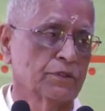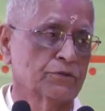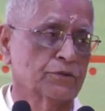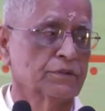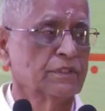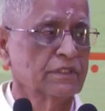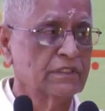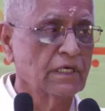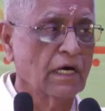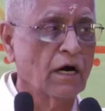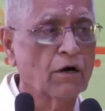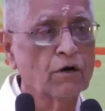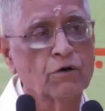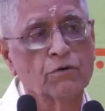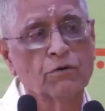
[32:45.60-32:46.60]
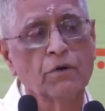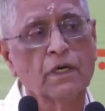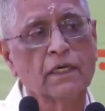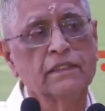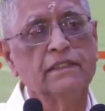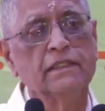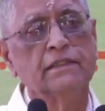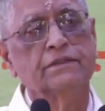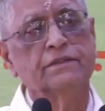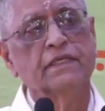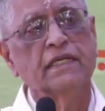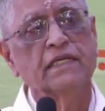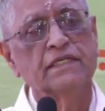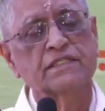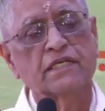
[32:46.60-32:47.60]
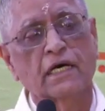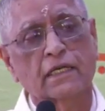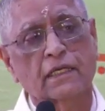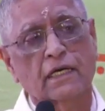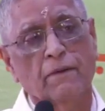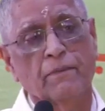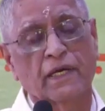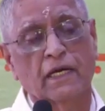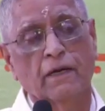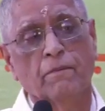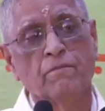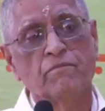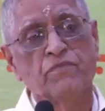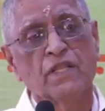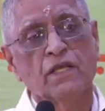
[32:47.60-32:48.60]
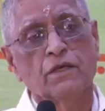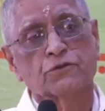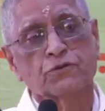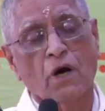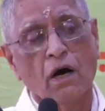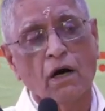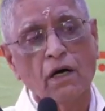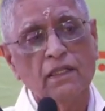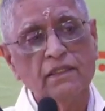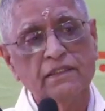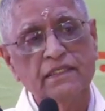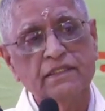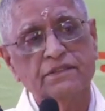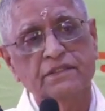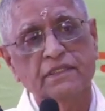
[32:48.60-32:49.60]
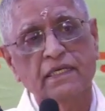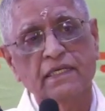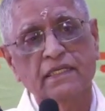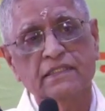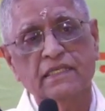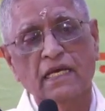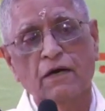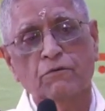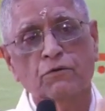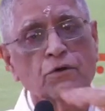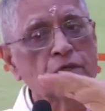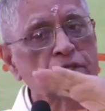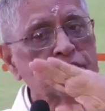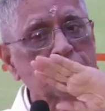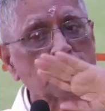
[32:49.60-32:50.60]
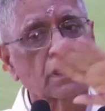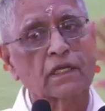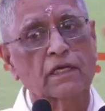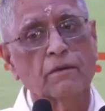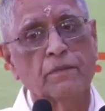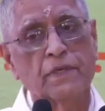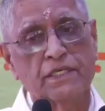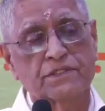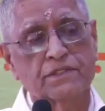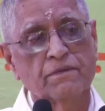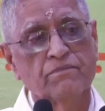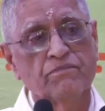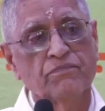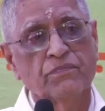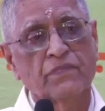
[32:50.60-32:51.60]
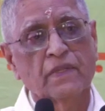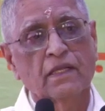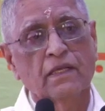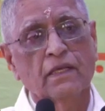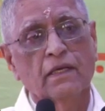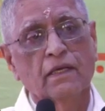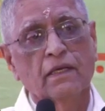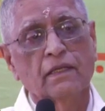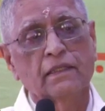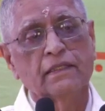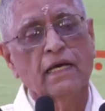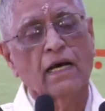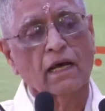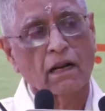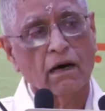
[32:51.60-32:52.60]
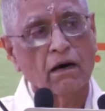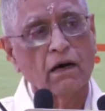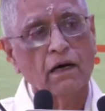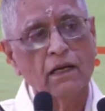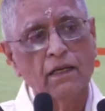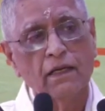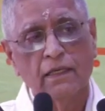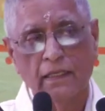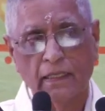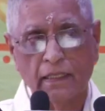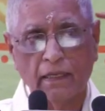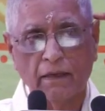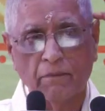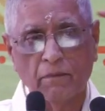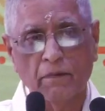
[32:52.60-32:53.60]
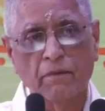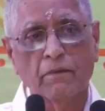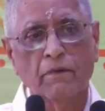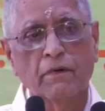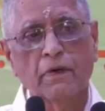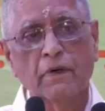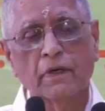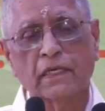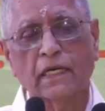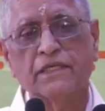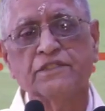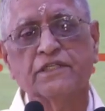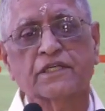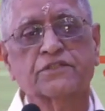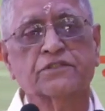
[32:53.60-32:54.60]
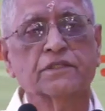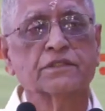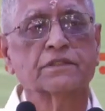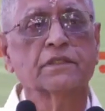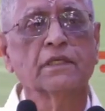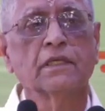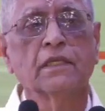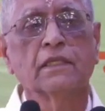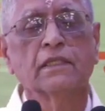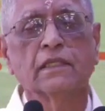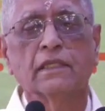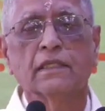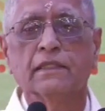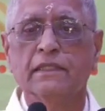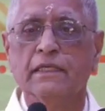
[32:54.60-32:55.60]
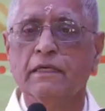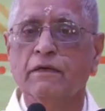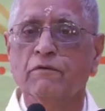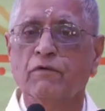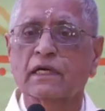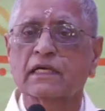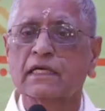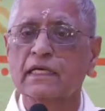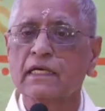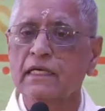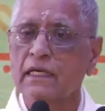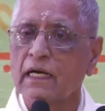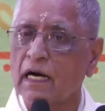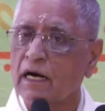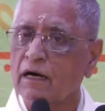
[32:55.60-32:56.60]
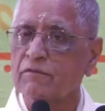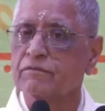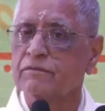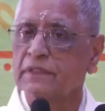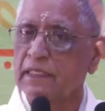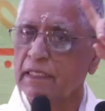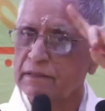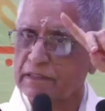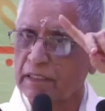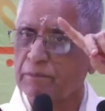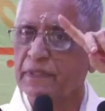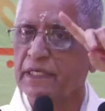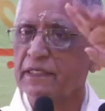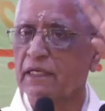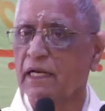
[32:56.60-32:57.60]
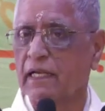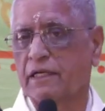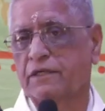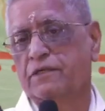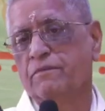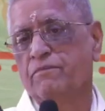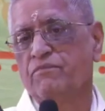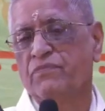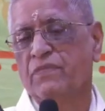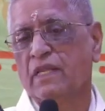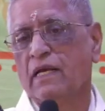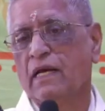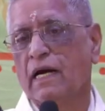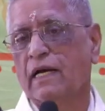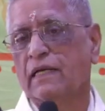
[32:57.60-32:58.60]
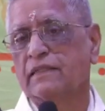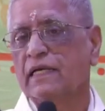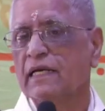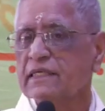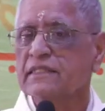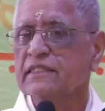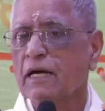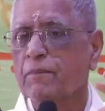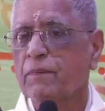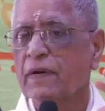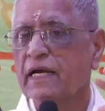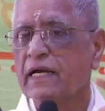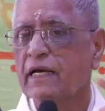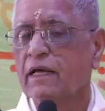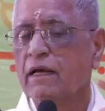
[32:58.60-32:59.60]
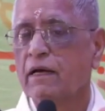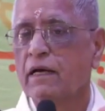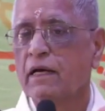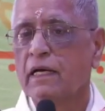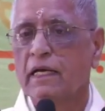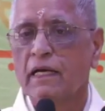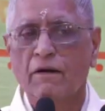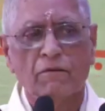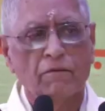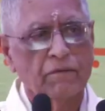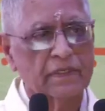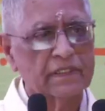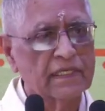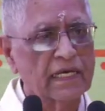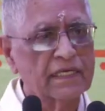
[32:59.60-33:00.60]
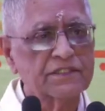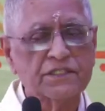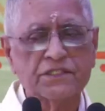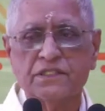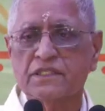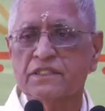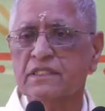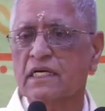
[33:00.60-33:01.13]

So this is how the theories are coming up. So all these theories have no historical base. They are all conjectures, the working of some intellect, and that is applied for the existing